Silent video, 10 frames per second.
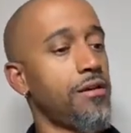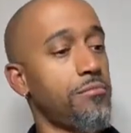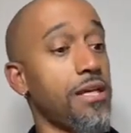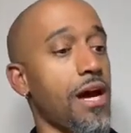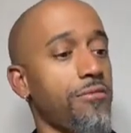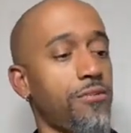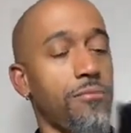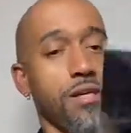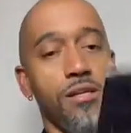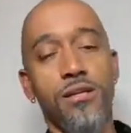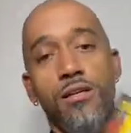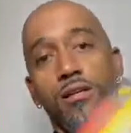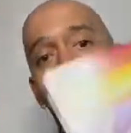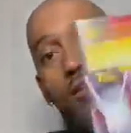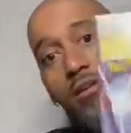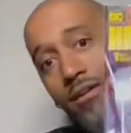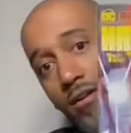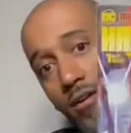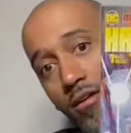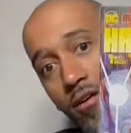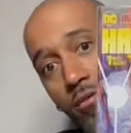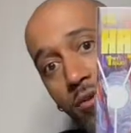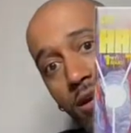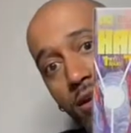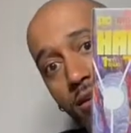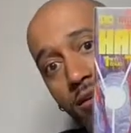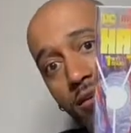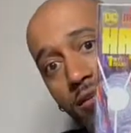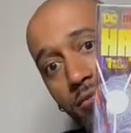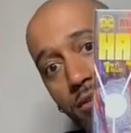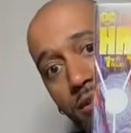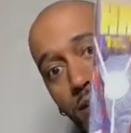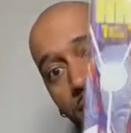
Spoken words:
Been out for a minute. Hardware, the return